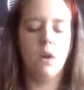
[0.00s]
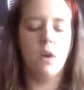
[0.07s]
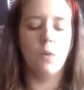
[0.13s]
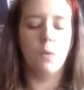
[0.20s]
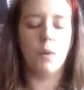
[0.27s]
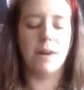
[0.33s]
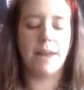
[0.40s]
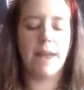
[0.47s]

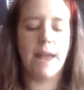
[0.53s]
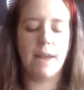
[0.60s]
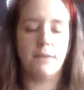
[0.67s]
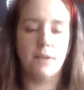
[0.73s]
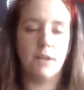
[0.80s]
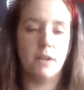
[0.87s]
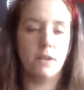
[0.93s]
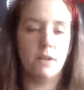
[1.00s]
what I
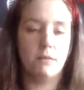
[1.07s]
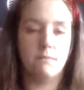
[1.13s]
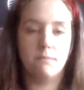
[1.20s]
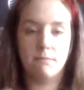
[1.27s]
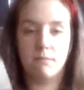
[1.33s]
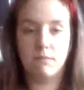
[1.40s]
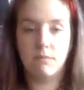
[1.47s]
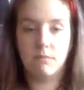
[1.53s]
have here,
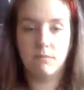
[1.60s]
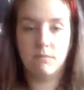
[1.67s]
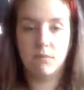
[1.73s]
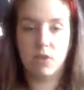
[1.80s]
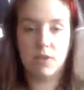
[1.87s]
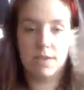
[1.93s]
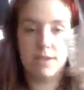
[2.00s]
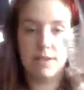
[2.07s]

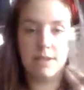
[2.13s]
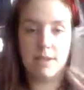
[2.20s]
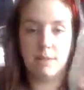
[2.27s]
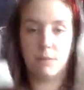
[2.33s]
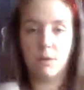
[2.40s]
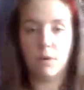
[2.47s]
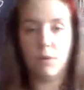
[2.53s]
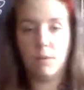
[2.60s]
just a typical